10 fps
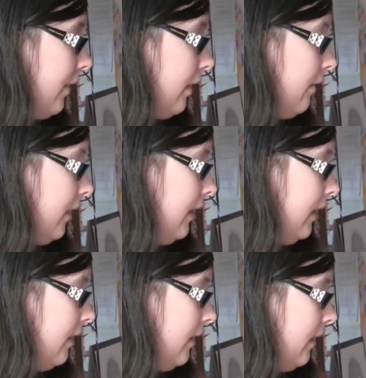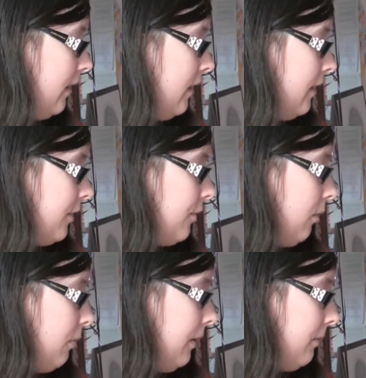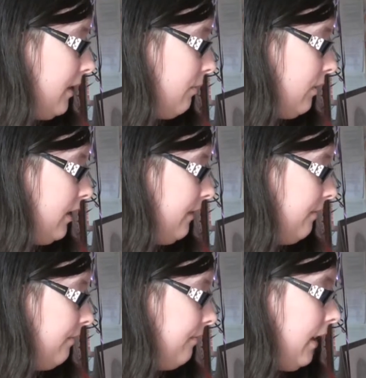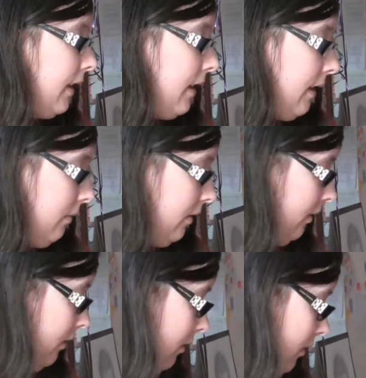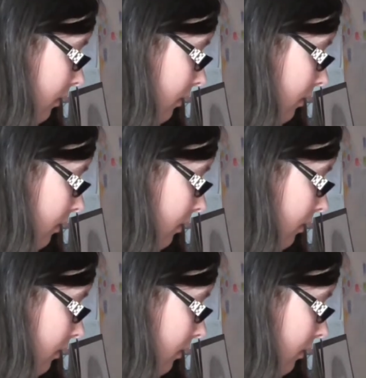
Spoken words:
I can find it. Strawberry and raspberry. I think it was.